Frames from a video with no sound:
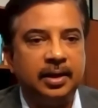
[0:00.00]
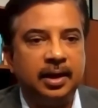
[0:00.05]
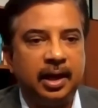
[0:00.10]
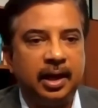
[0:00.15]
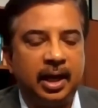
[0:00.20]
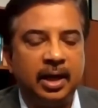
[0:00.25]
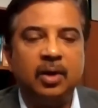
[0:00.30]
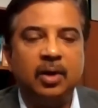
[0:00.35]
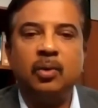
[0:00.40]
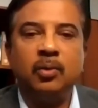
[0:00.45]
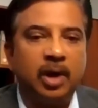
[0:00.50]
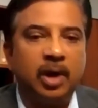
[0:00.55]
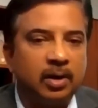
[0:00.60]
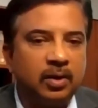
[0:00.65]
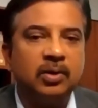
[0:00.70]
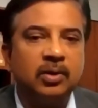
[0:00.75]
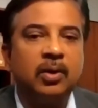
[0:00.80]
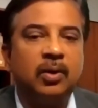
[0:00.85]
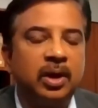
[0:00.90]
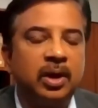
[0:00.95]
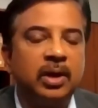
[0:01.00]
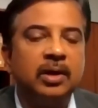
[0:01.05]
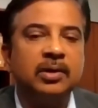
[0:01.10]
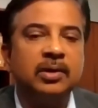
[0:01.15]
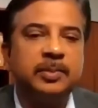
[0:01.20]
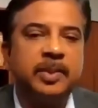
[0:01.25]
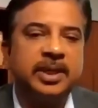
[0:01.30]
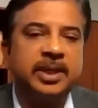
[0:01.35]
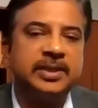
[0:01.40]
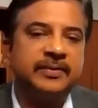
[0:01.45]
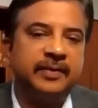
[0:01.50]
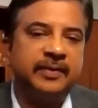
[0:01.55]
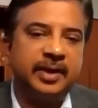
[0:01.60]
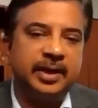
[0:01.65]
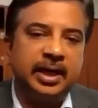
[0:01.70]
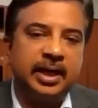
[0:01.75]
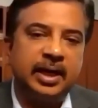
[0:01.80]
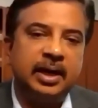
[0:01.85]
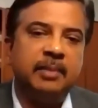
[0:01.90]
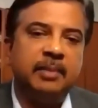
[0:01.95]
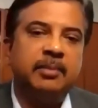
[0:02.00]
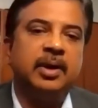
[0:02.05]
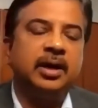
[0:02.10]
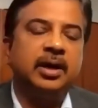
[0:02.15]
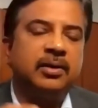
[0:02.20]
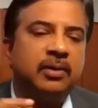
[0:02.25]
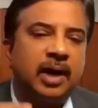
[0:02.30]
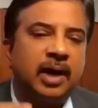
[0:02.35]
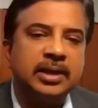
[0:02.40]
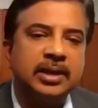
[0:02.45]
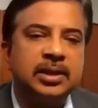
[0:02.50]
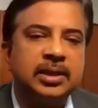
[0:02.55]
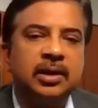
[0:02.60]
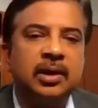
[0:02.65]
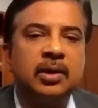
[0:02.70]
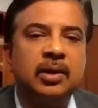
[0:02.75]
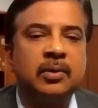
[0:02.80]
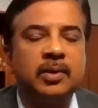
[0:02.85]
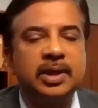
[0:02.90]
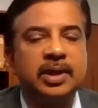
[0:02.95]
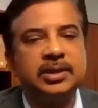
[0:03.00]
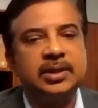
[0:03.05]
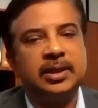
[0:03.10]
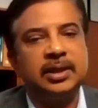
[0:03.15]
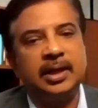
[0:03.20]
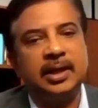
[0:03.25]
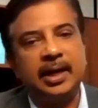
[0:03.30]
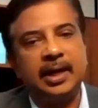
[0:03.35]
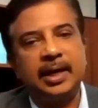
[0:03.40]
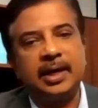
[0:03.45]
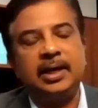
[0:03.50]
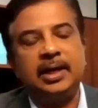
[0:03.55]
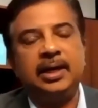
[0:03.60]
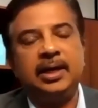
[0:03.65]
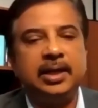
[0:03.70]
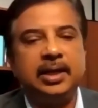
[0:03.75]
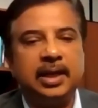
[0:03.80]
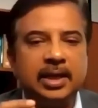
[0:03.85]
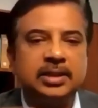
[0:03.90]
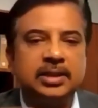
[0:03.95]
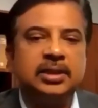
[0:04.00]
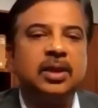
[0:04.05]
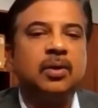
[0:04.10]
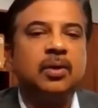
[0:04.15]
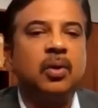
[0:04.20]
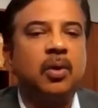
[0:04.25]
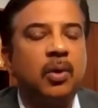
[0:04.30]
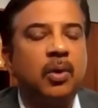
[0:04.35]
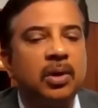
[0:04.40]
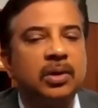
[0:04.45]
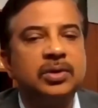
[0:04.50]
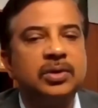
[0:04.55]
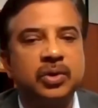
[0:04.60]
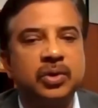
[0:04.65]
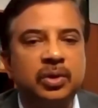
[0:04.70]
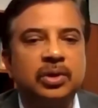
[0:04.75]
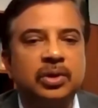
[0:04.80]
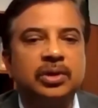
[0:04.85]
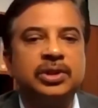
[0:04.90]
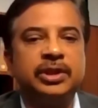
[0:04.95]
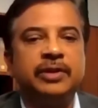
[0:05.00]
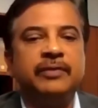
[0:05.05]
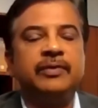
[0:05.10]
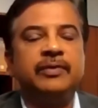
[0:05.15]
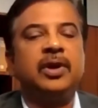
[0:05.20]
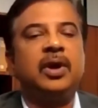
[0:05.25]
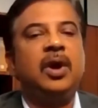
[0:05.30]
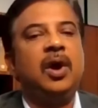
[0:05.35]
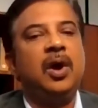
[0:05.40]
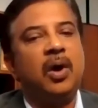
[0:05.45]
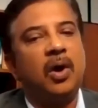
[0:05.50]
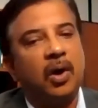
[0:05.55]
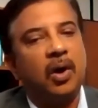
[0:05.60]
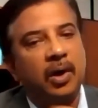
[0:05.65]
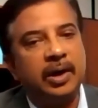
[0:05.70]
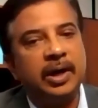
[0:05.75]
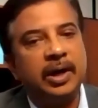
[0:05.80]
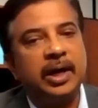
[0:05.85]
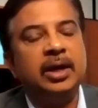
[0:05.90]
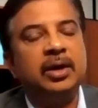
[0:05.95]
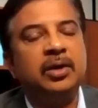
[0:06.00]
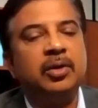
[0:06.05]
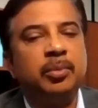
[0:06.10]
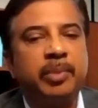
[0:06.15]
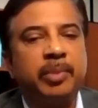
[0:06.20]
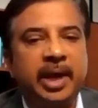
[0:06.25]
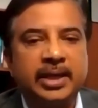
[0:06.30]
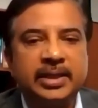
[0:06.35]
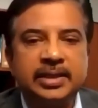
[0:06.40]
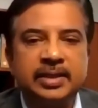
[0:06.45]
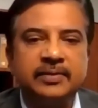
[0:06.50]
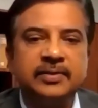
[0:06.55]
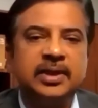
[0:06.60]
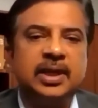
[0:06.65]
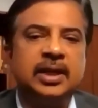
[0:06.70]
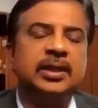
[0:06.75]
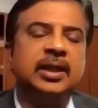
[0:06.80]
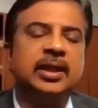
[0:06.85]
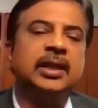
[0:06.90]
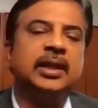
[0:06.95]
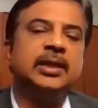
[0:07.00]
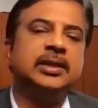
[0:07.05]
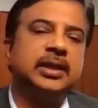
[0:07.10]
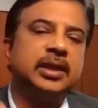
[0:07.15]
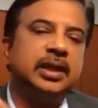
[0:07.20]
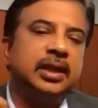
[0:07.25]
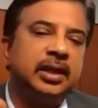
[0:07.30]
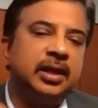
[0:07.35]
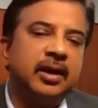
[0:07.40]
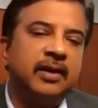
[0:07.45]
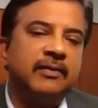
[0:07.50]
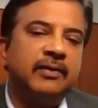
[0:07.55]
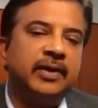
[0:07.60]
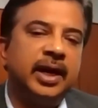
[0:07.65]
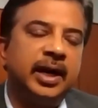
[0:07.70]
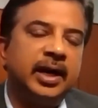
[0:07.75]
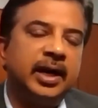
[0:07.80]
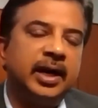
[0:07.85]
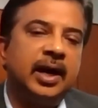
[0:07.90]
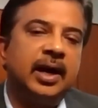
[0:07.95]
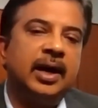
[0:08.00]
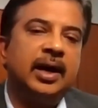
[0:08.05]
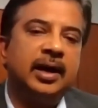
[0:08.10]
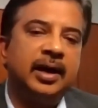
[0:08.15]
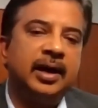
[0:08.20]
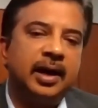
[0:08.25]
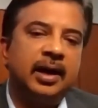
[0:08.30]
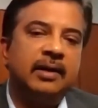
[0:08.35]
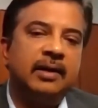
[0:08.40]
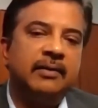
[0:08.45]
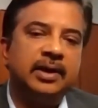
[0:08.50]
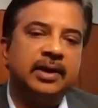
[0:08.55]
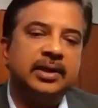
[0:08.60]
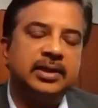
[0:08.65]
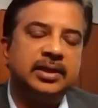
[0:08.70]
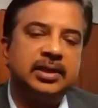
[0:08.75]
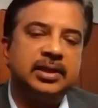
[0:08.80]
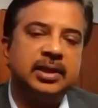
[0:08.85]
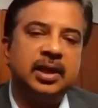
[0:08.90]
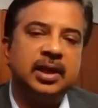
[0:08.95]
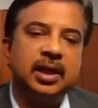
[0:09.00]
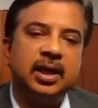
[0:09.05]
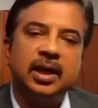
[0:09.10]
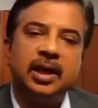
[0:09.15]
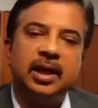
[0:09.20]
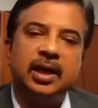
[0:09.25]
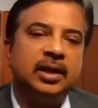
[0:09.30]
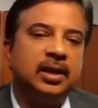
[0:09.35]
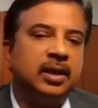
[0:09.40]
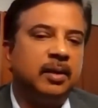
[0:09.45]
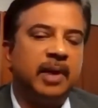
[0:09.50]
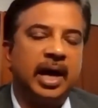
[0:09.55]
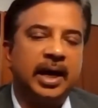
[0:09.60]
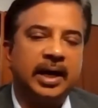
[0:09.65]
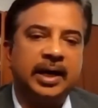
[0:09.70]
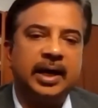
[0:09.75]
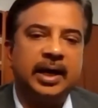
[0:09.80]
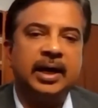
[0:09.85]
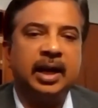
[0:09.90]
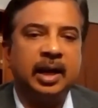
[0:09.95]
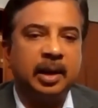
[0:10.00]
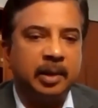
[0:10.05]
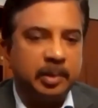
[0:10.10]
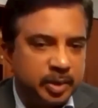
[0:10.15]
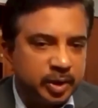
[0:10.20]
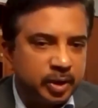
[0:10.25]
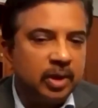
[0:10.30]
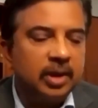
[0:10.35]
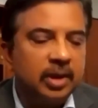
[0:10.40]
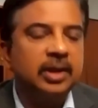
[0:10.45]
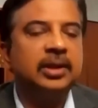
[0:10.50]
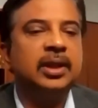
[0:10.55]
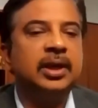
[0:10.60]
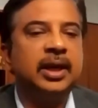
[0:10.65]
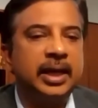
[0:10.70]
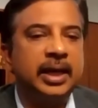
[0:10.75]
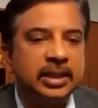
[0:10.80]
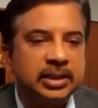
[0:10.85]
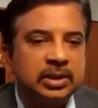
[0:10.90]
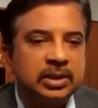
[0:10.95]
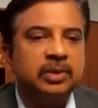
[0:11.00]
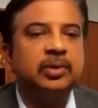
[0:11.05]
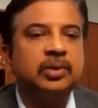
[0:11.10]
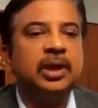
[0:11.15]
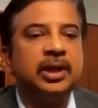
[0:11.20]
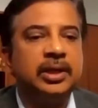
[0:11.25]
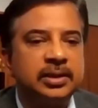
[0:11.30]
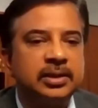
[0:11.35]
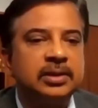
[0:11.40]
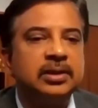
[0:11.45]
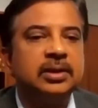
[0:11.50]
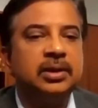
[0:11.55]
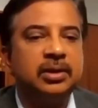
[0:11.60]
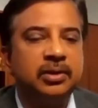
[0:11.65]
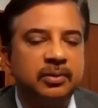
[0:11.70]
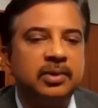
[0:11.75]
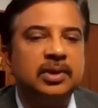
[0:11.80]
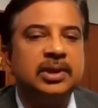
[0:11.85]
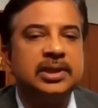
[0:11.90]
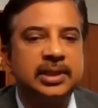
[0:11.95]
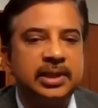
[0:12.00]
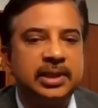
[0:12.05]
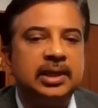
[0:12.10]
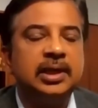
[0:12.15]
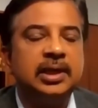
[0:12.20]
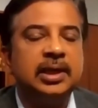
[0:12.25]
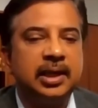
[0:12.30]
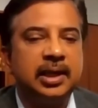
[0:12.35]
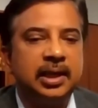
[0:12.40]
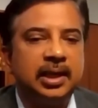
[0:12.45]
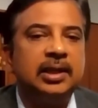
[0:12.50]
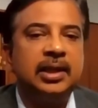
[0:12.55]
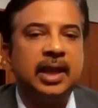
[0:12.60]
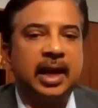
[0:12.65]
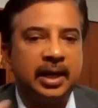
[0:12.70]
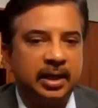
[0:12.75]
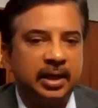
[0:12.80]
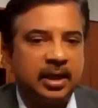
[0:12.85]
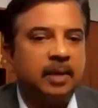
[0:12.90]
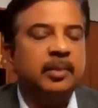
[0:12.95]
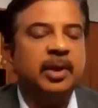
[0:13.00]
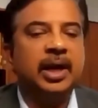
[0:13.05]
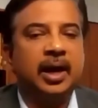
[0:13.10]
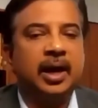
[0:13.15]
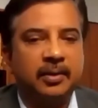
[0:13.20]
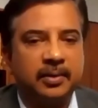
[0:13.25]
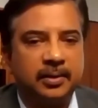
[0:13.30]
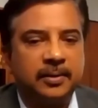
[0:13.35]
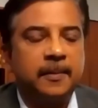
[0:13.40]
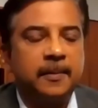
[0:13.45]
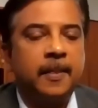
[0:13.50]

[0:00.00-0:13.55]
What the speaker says: I don't want to go into specific data, but to answer your question directly, yes, the core should shift already to passives, and there is enough data and relevance in the market. And I'm sure in the next few days, you will see that coming out.